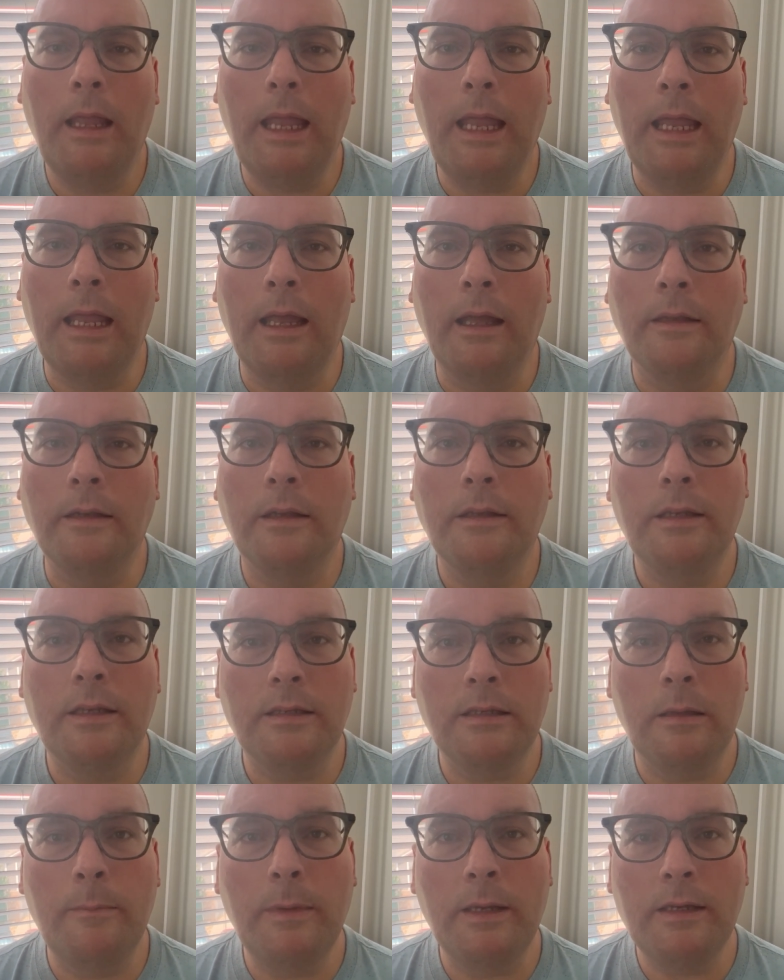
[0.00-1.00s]
and to
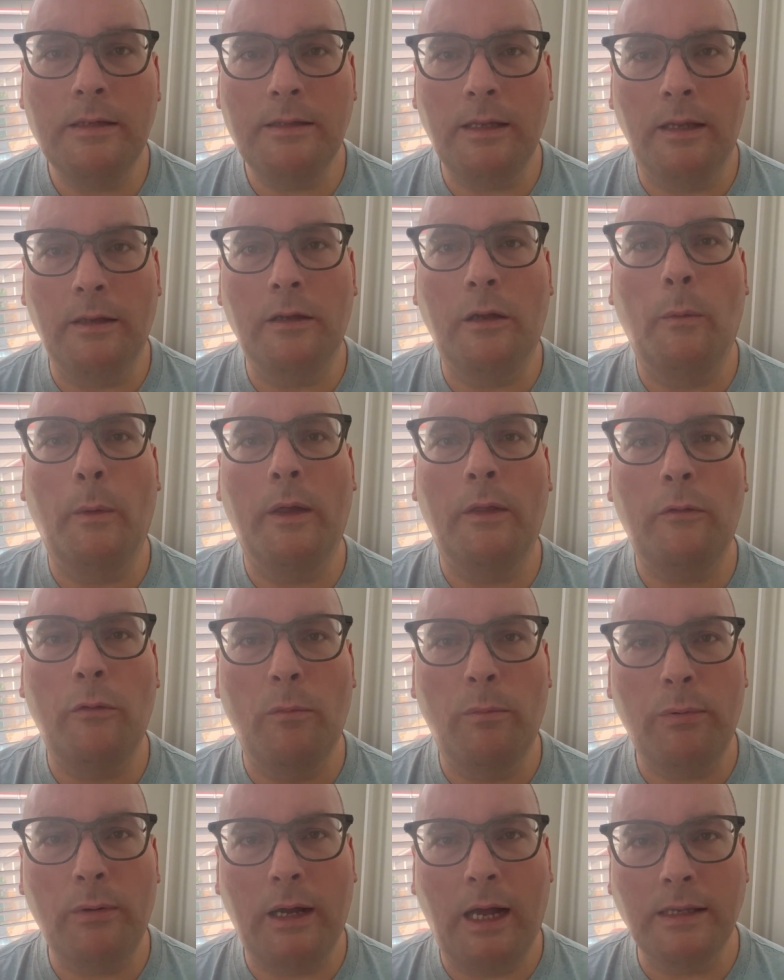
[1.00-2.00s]
some extent going through
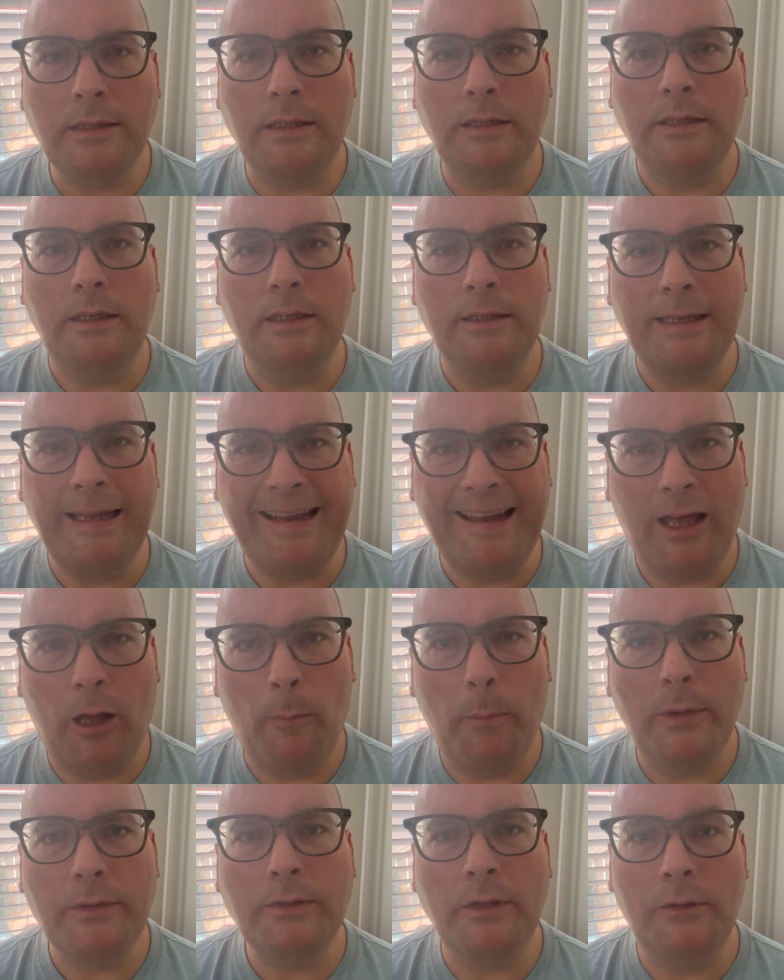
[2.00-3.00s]
processes that
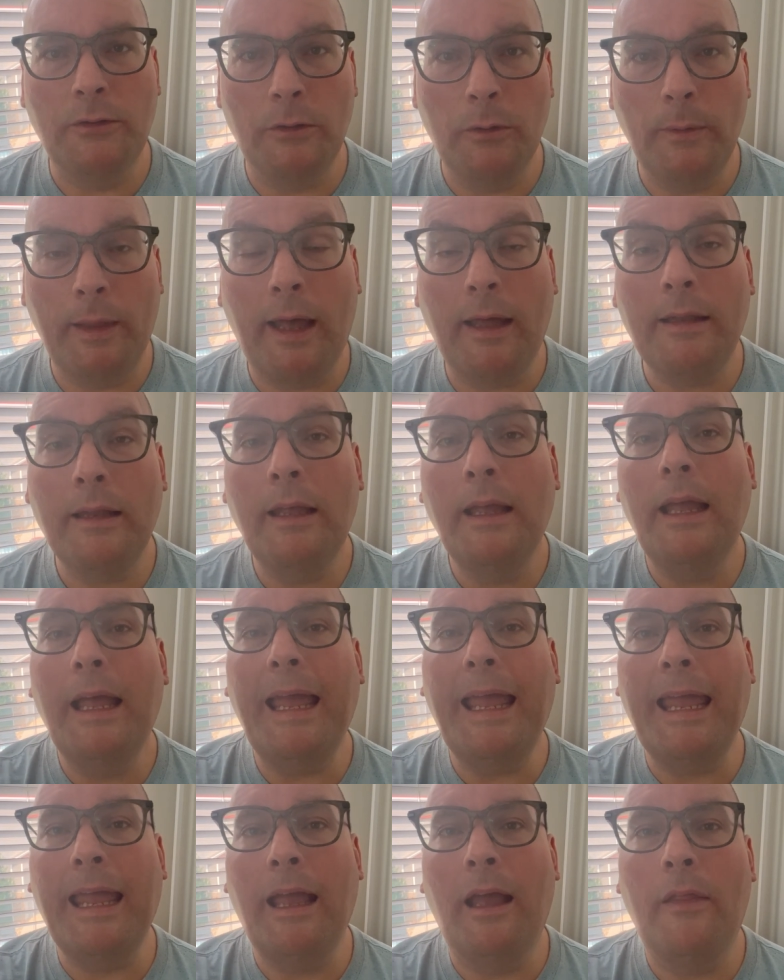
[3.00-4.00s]
help us to do that
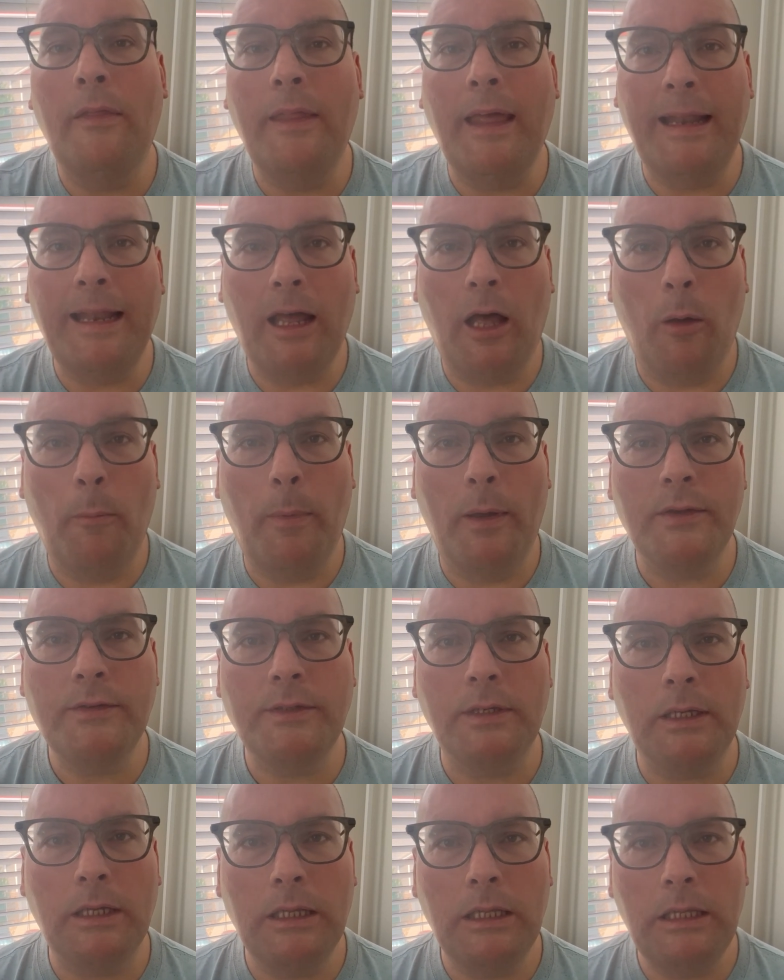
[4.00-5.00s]
and that help us
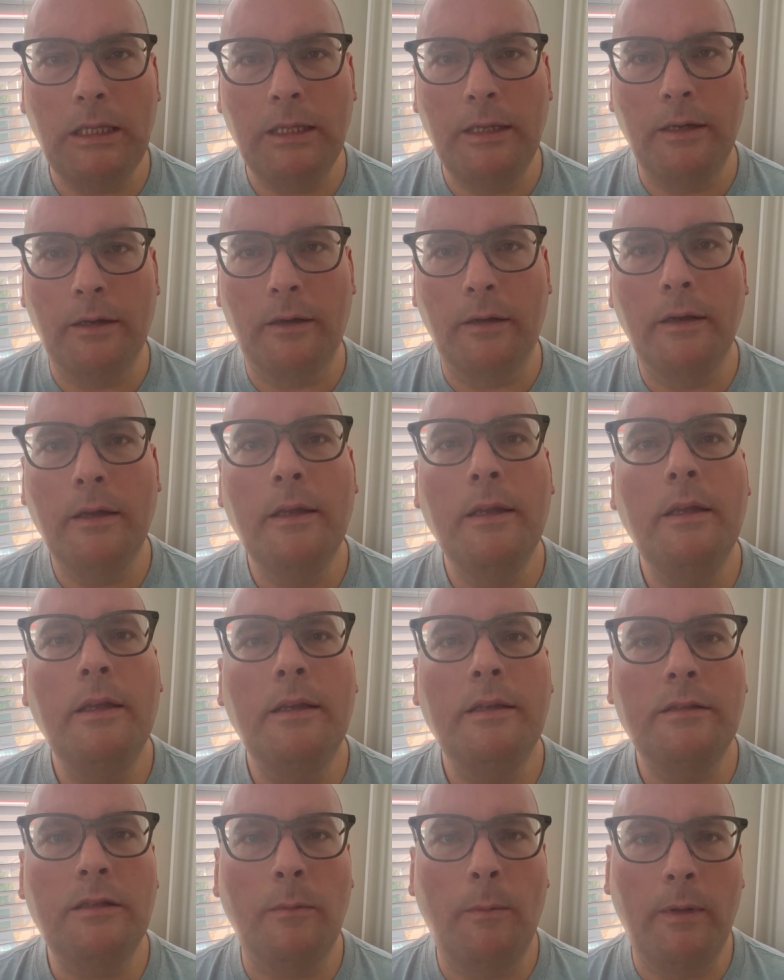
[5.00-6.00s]
to clear
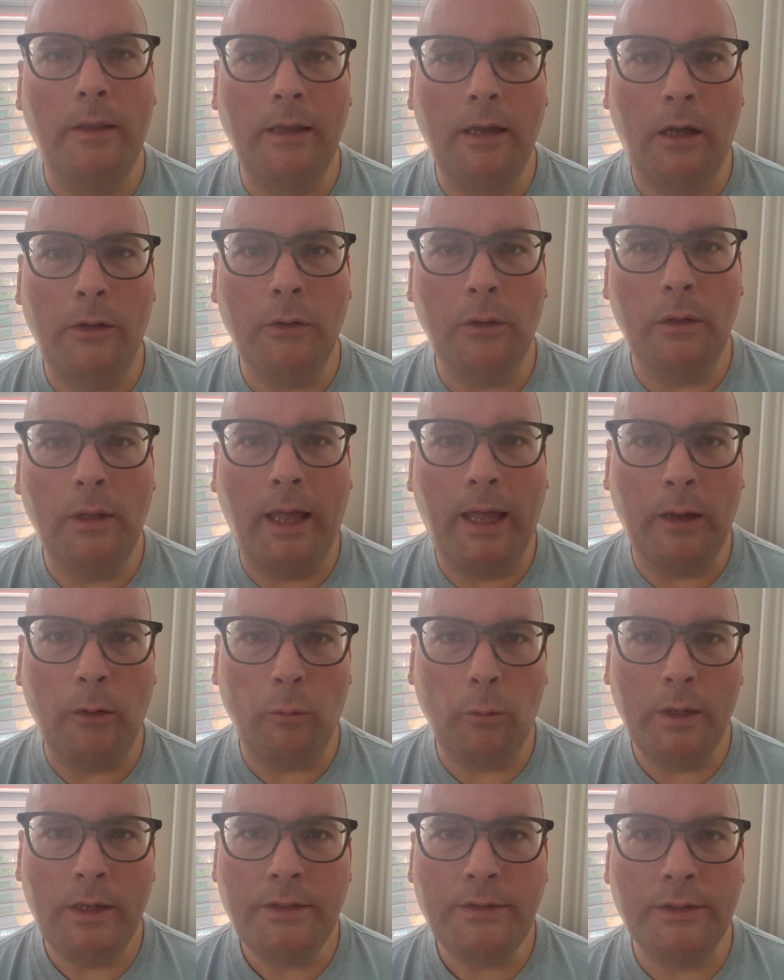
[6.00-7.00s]
some of the underlying
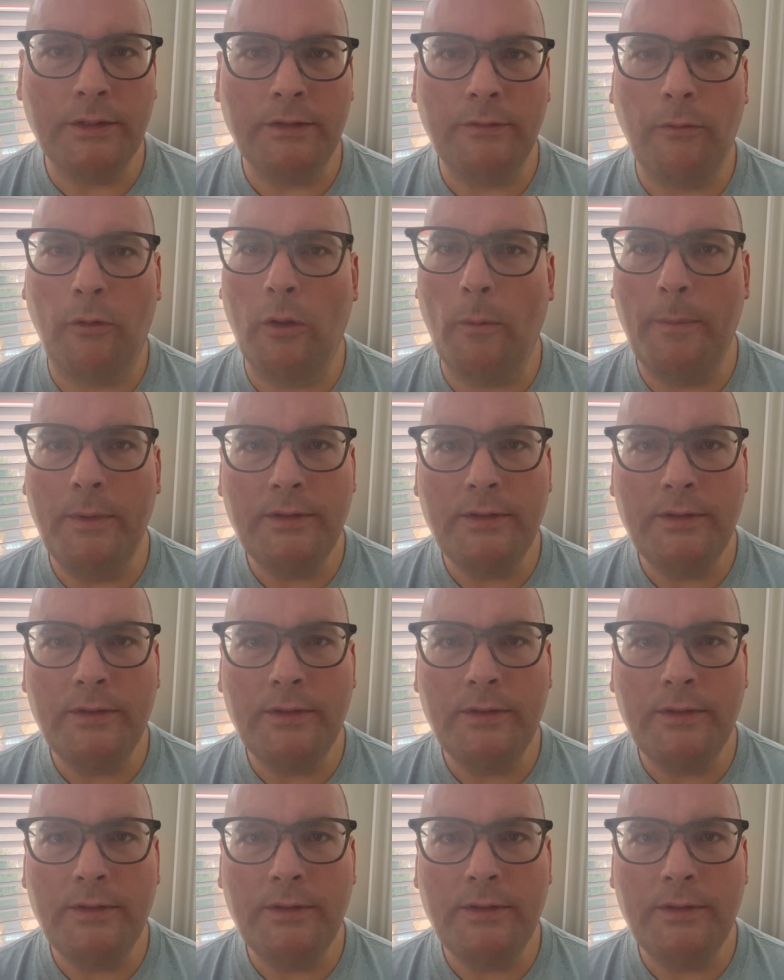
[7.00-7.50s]
reasons for them.